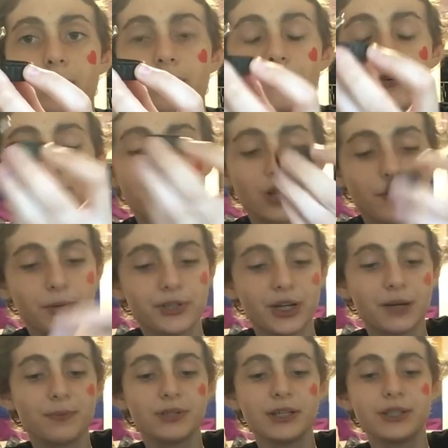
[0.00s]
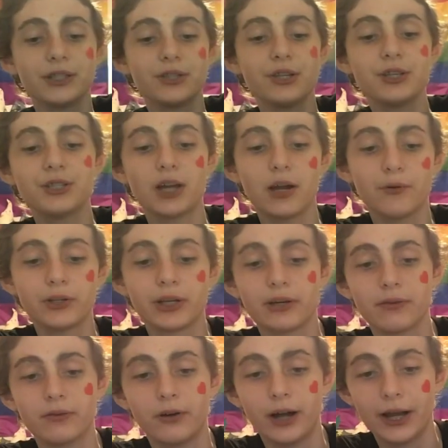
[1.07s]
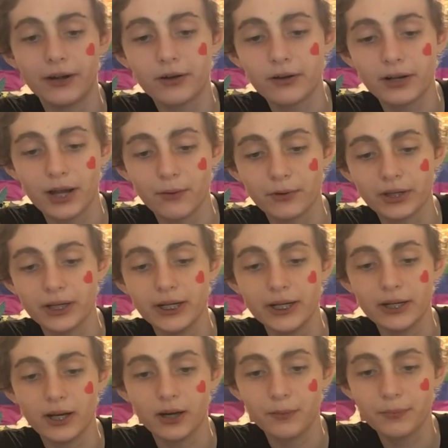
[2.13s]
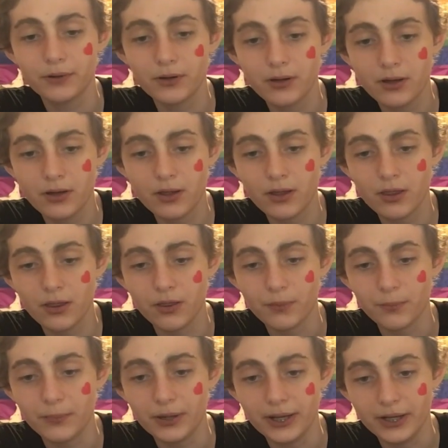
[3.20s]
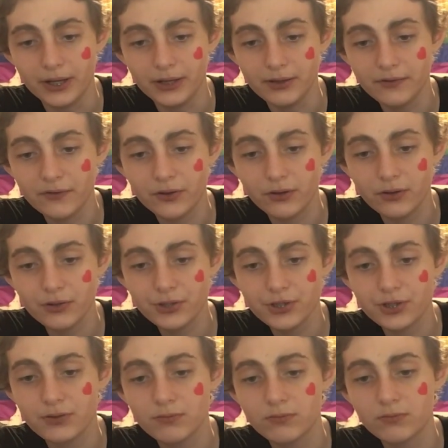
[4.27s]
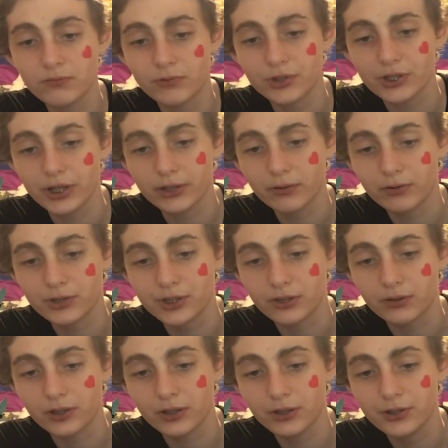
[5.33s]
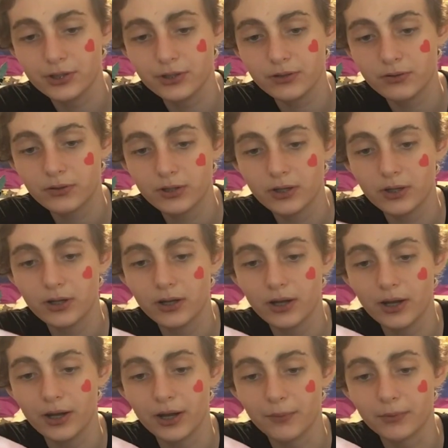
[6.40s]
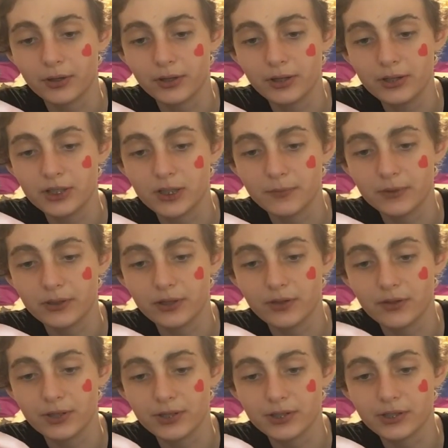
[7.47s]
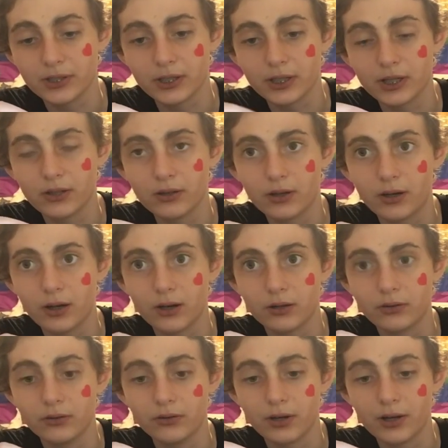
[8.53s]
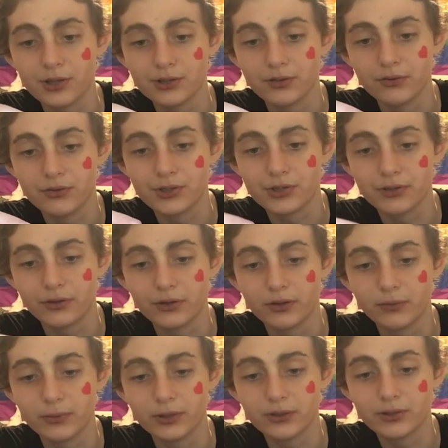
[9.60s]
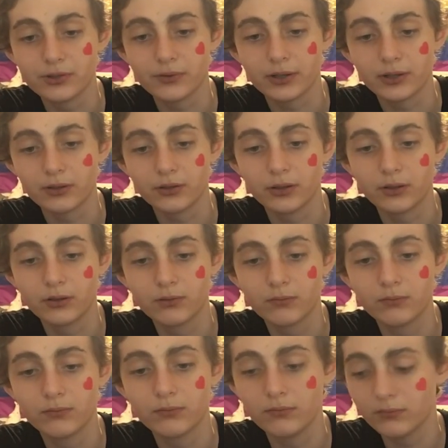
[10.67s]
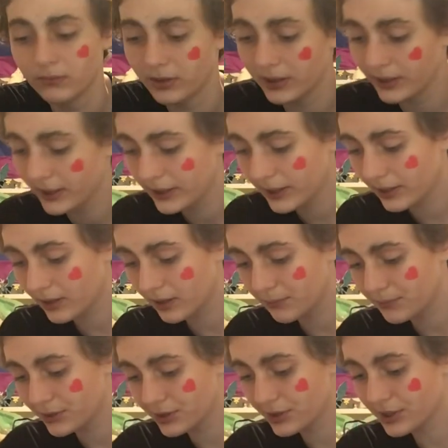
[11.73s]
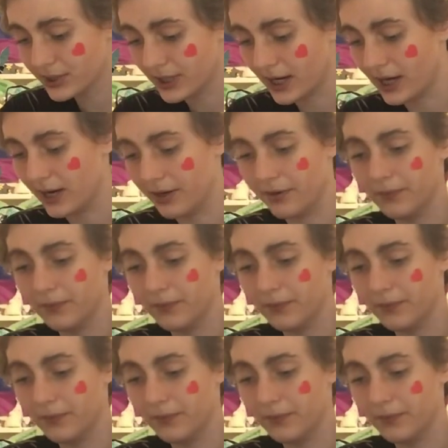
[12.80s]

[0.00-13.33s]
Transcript: first couple times I did this, I would get a lighter and I would heat up the pin first, which you still could do. I'm gonna dip it in this, like, in the hot glue nozzle just a little bit so I can like, heat it up just a tad.